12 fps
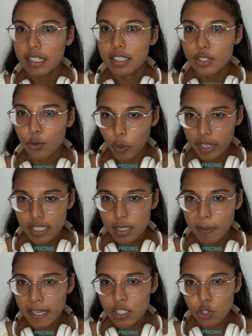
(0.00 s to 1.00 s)

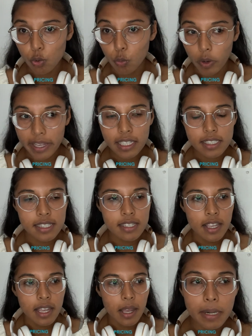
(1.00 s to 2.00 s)
Squarespace or Wix
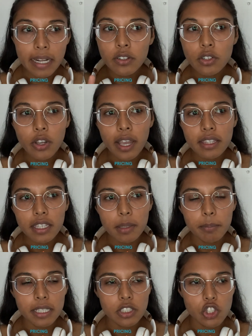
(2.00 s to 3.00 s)
but I don't know how they
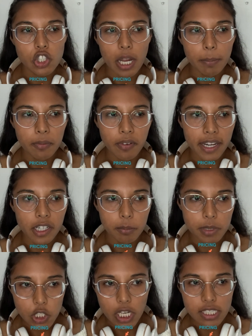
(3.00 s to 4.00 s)
compare to Shopify or
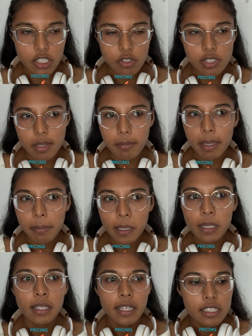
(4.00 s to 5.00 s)
Magento. So
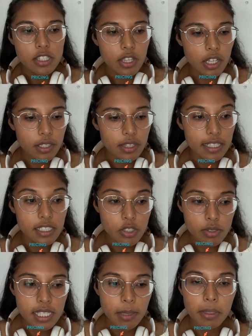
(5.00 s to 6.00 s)
maybe so they
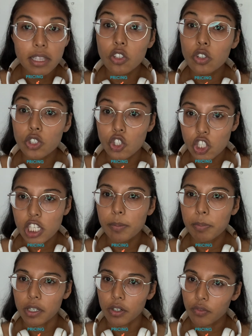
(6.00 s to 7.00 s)
do seem a little
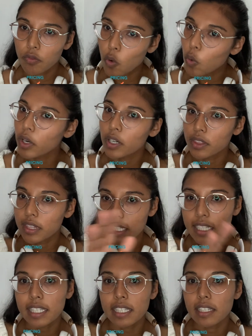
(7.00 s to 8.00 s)
cheaper for
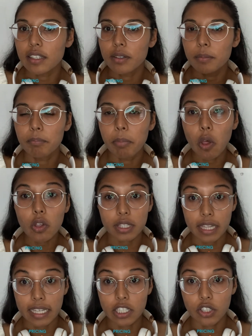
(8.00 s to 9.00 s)
the bulk
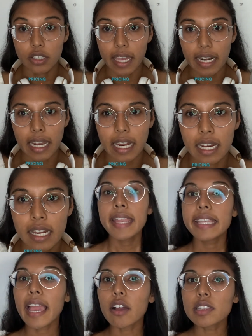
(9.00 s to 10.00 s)
that you're getting.
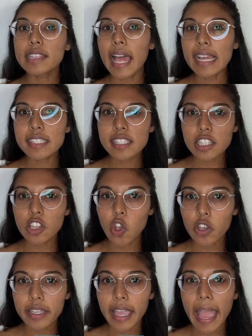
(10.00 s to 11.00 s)
Now let's
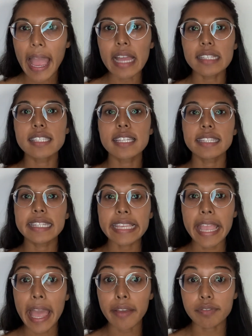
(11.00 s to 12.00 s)
look at the
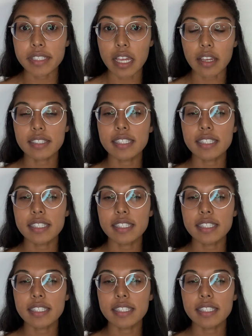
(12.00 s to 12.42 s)
FTUX,